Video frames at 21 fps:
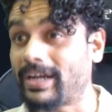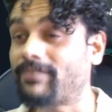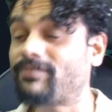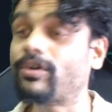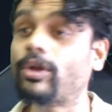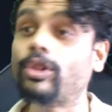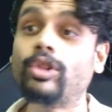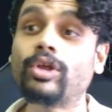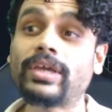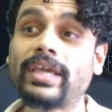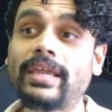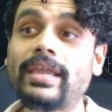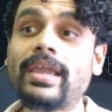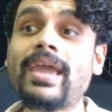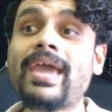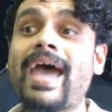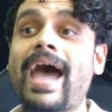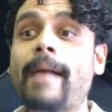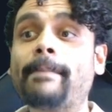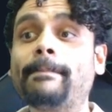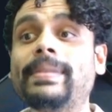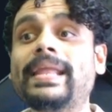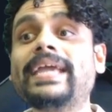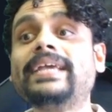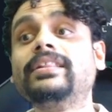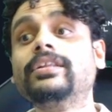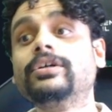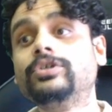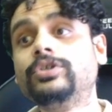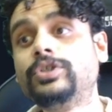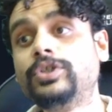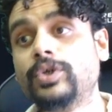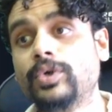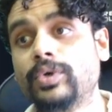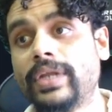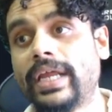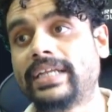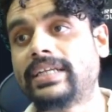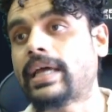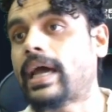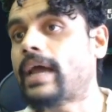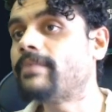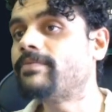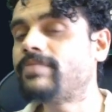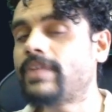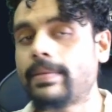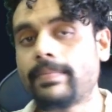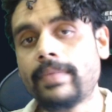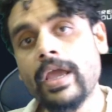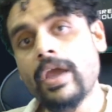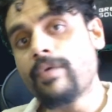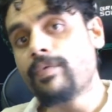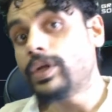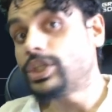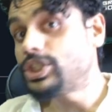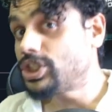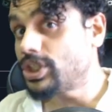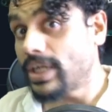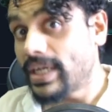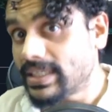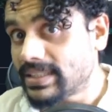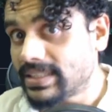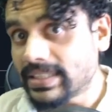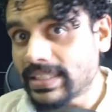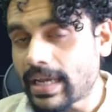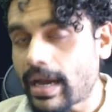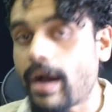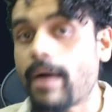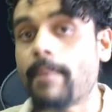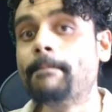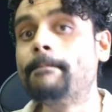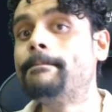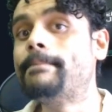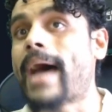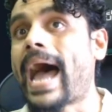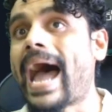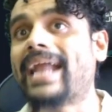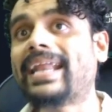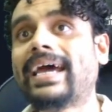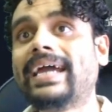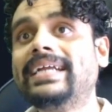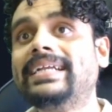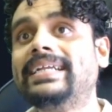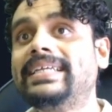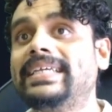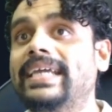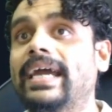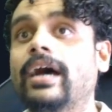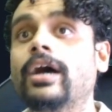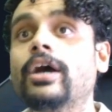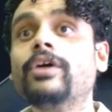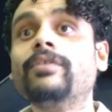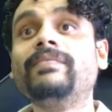If you're looking at playing the 2-day time frame, which isn't a bad idea.